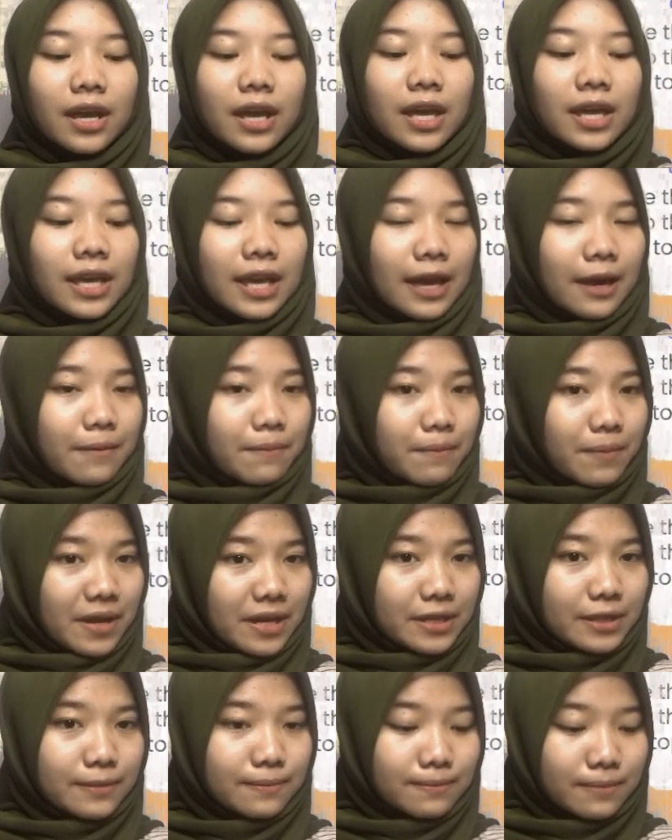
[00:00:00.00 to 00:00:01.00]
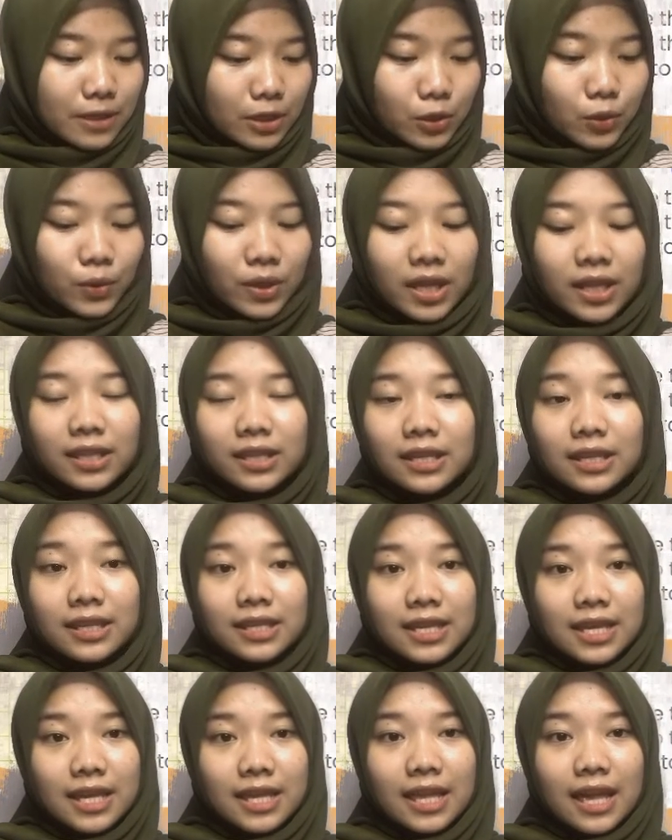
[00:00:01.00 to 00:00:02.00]
can pass between the
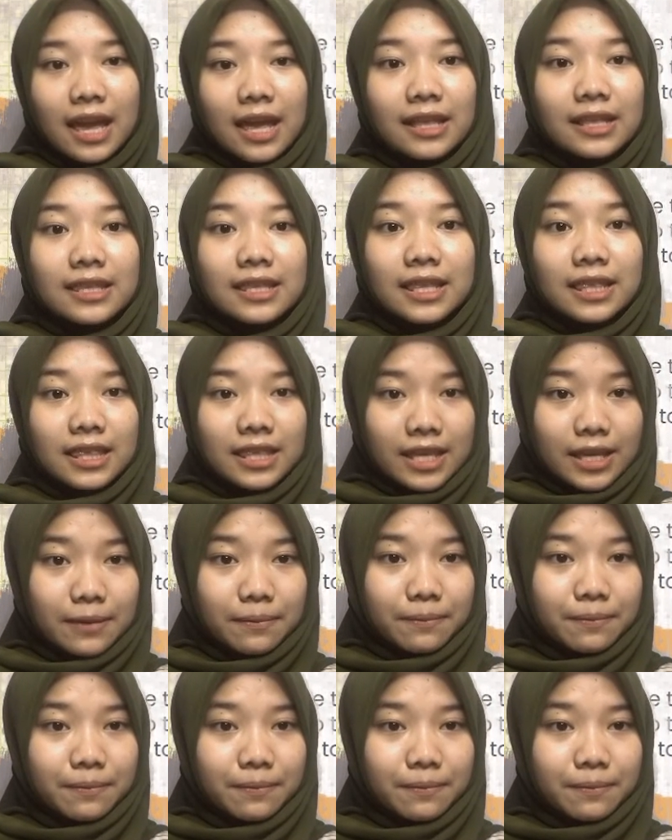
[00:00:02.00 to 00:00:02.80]
teeth and the lip.